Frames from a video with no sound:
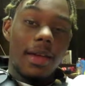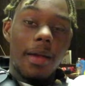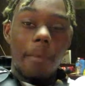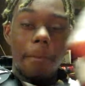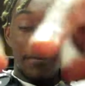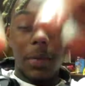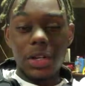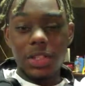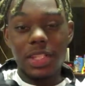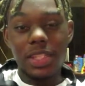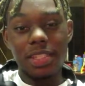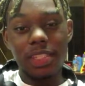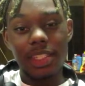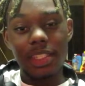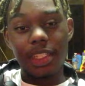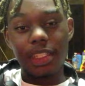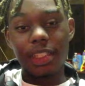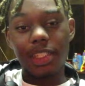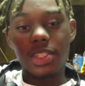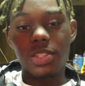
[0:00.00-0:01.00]
merch is in the
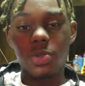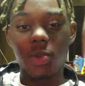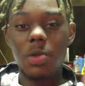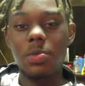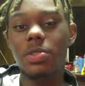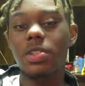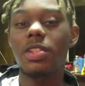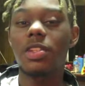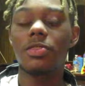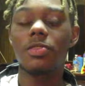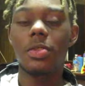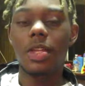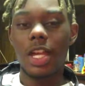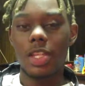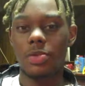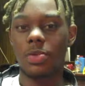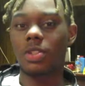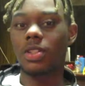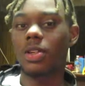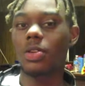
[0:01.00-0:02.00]
description if you guys
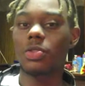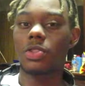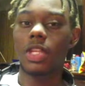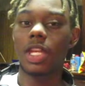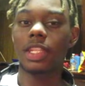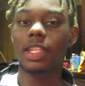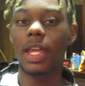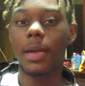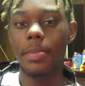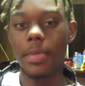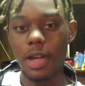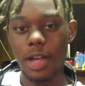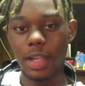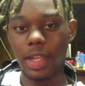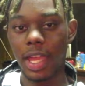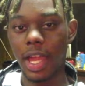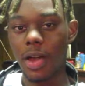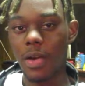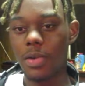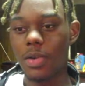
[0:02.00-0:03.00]
want to go check that mug
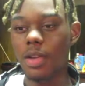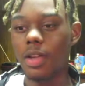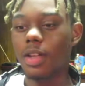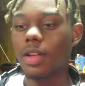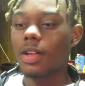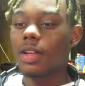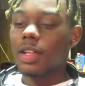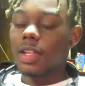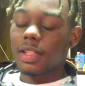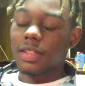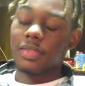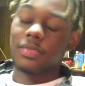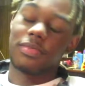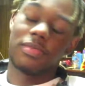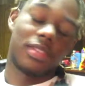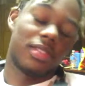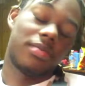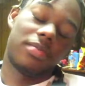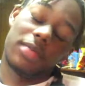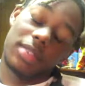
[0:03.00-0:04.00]
out.
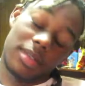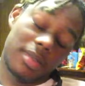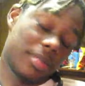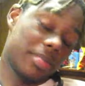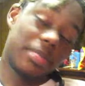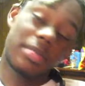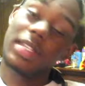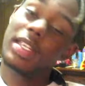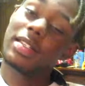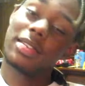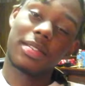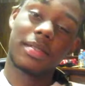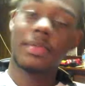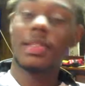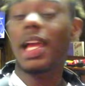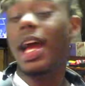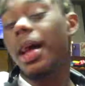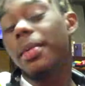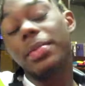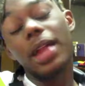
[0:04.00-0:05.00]
It's,
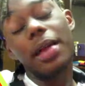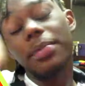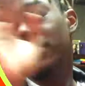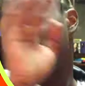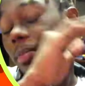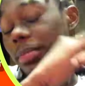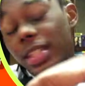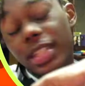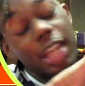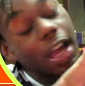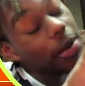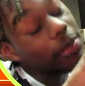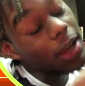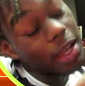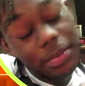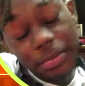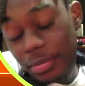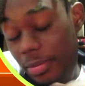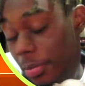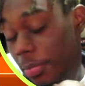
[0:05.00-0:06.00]
I'm not, I mean, I'm, I'm
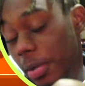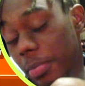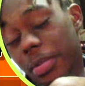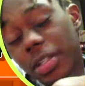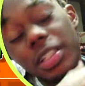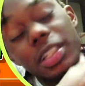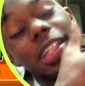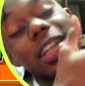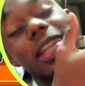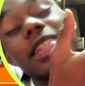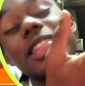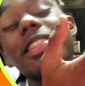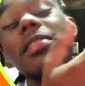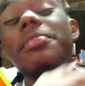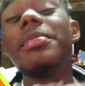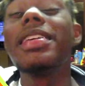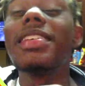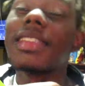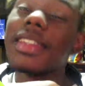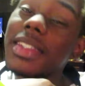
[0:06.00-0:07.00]
probably going to get some
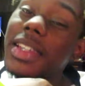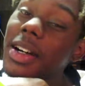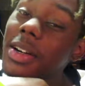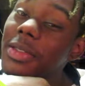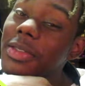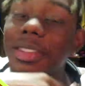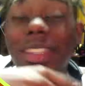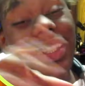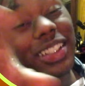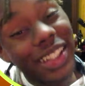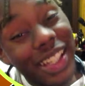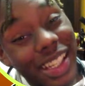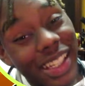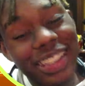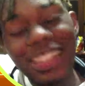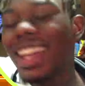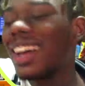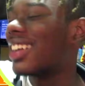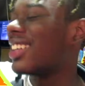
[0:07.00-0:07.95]
myself. Okay, no.